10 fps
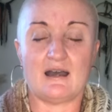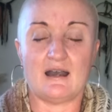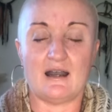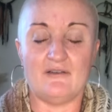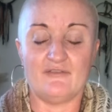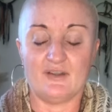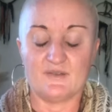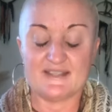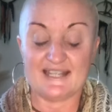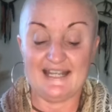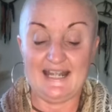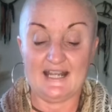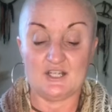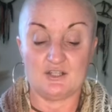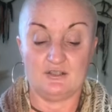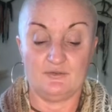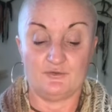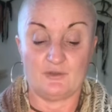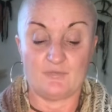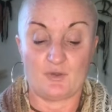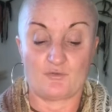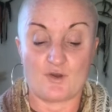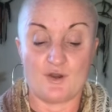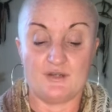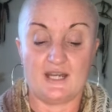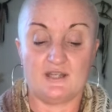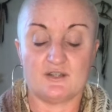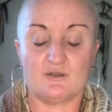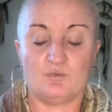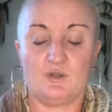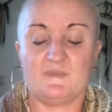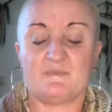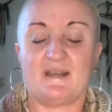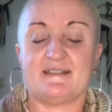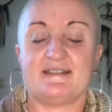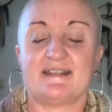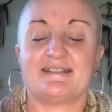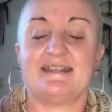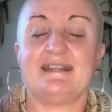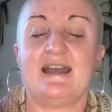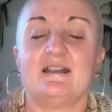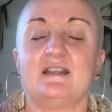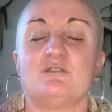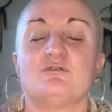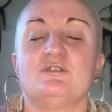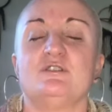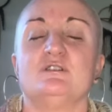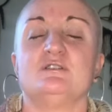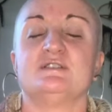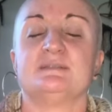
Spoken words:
And feel this connection from the throat into the womb space. Next, inhale in through the nose.